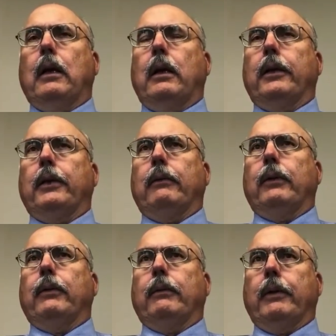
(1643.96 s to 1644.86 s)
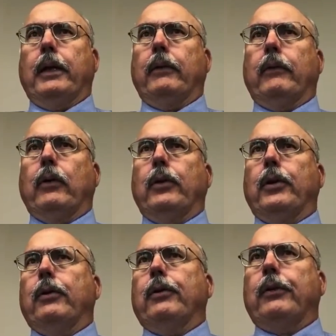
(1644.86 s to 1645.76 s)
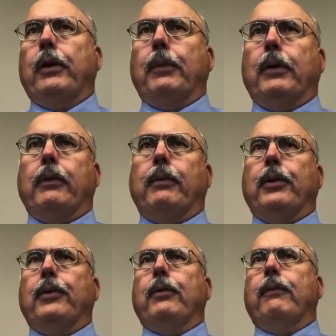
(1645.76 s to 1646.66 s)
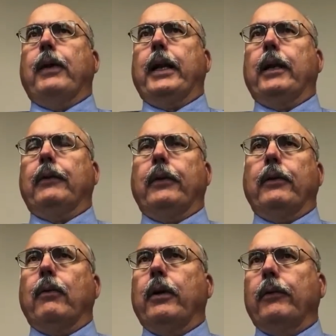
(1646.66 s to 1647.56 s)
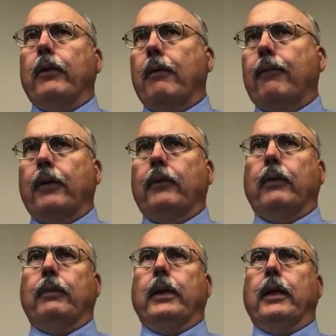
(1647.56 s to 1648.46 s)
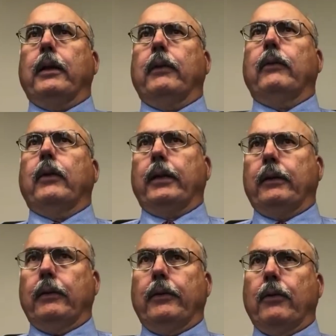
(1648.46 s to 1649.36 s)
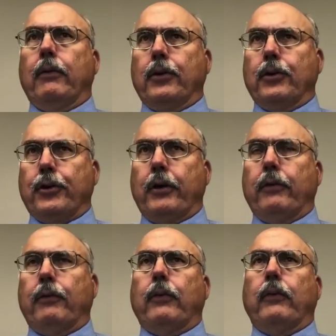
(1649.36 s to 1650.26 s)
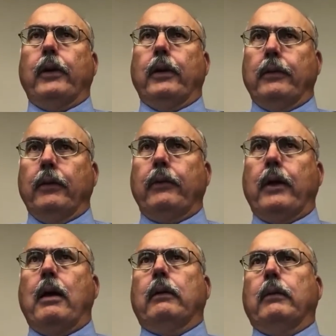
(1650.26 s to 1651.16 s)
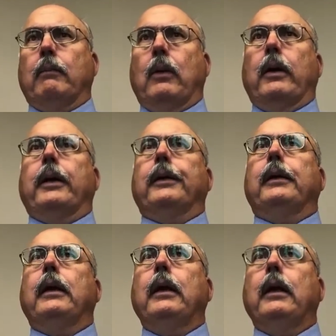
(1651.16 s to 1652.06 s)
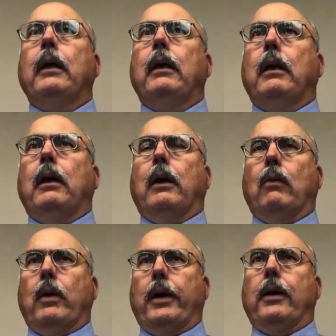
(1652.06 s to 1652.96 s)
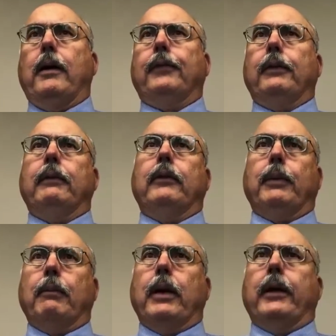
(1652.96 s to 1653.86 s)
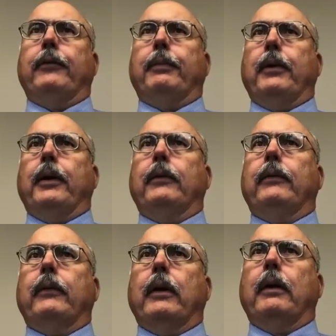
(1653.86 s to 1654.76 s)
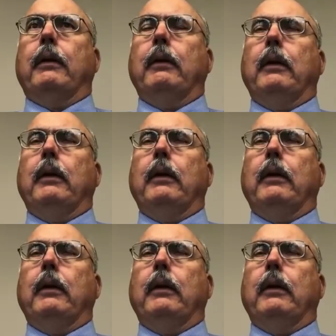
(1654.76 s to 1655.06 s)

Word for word: uh, we, and so, you know, you typically, when you do a financing, you're always offering something at a slight, your, your shares for a discount to market uh, quite often. It's been my experience. Uh,